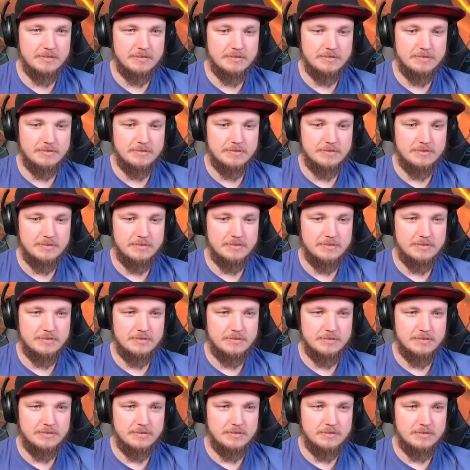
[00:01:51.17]

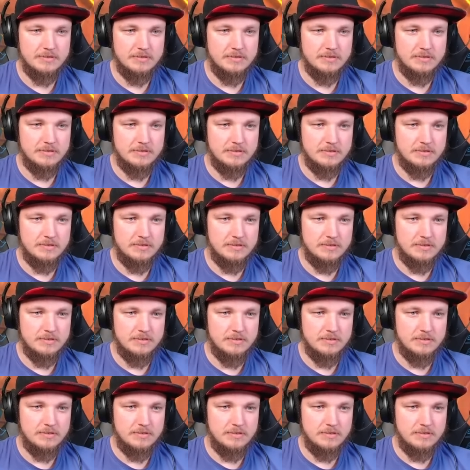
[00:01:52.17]

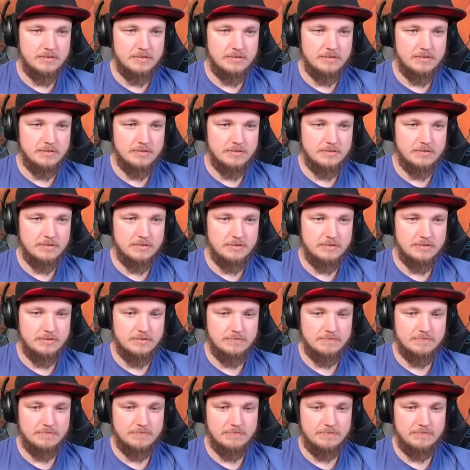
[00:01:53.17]

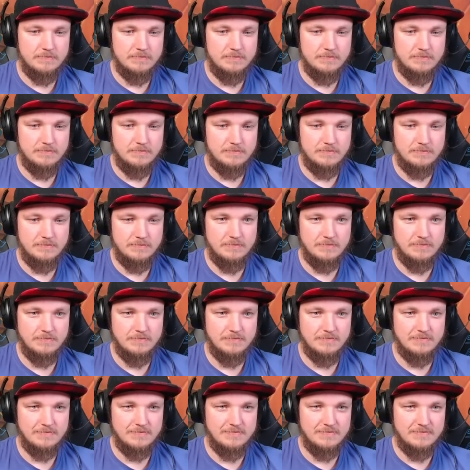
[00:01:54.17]

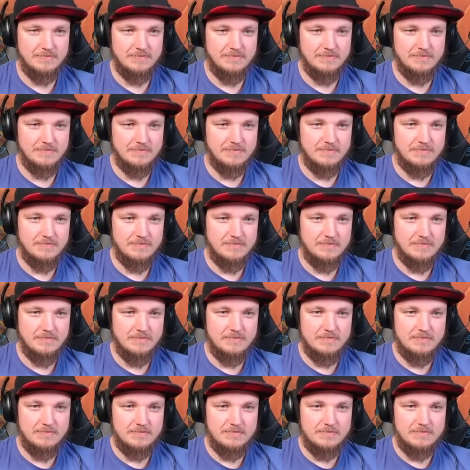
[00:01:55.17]

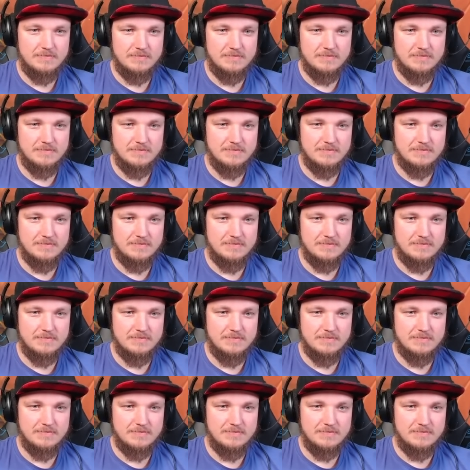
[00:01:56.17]
[no speech]